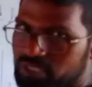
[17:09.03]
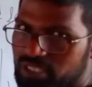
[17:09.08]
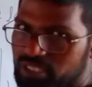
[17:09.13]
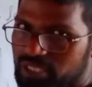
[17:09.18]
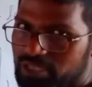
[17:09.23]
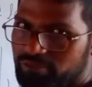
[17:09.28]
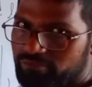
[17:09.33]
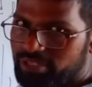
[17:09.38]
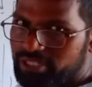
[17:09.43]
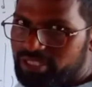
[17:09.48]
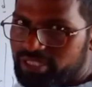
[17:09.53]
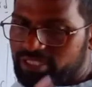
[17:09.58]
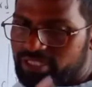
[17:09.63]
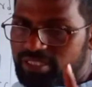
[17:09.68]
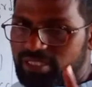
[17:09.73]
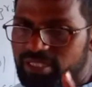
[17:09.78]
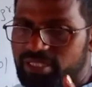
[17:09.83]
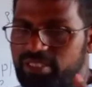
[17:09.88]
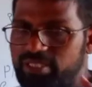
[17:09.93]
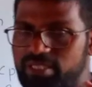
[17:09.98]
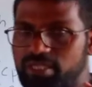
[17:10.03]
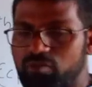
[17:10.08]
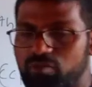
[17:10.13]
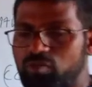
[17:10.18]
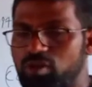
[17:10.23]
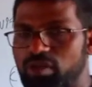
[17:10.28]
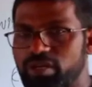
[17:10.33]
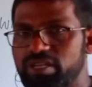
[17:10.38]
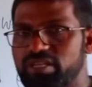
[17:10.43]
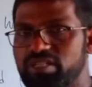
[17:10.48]
When tetrahedral
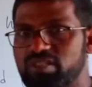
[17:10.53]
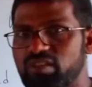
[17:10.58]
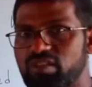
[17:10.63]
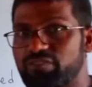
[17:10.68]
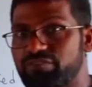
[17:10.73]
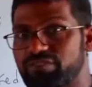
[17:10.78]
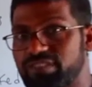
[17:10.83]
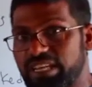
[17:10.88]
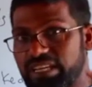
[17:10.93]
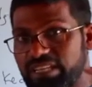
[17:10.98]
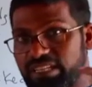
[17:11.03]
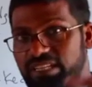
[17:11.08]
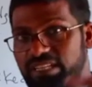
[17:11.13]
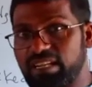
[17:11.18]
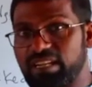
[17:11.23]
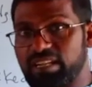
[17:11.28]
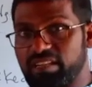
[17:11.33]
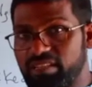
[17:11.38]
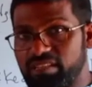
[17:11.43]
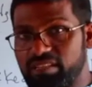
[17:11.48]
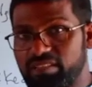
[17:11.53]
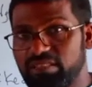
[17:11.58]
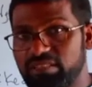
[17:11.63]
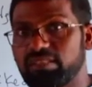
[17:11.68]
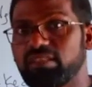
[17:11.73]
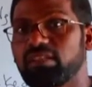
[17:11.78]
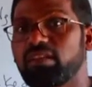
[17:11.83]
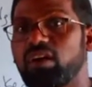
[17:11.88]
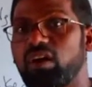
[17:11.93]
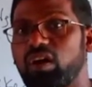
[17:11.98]
voids of second
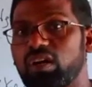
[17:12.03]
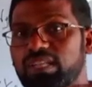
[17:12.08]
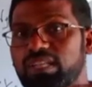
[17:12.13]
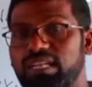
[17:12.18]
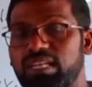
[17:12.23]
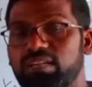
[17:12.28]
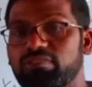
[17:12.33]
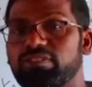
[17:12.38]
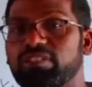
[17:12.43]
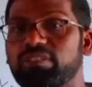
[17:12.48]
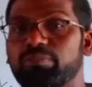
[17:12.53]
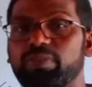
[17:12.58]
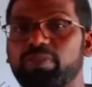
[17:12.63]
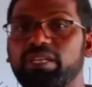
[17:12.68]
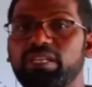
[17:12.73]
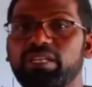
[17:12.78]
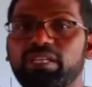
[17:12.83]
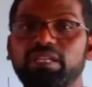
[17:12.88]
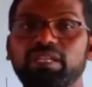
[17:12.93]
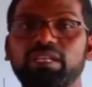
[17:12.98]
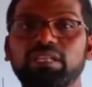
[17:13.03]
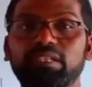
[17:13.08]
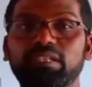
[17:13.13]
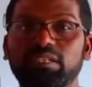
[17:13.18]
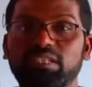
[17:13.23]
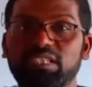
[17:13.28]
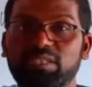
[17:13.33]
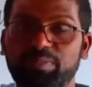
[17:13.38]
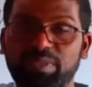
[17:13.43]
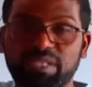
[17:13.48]
layer are covered by
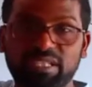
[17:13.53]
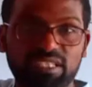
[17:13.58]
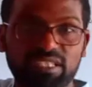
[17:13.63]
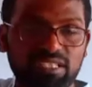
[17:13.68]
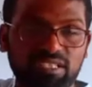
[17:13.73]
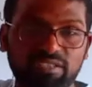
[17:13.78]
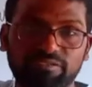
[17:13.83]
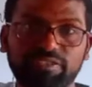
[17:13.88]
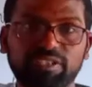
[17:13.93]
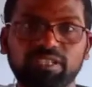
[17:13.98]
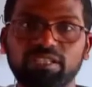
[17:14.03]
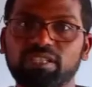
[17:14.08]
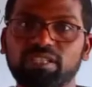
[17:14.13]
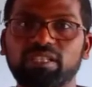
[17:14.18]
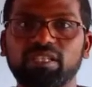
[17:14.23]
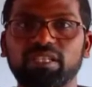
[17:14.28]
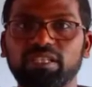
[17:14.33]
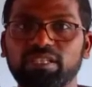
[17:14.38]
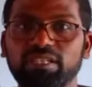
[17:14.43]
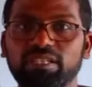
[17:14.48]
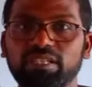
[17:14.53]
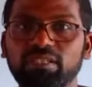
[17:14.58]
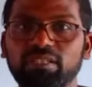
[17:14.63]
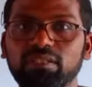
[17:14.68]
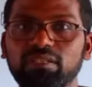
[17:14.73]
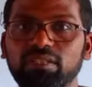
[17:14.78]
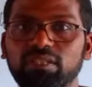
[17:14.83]
spheres of third layer,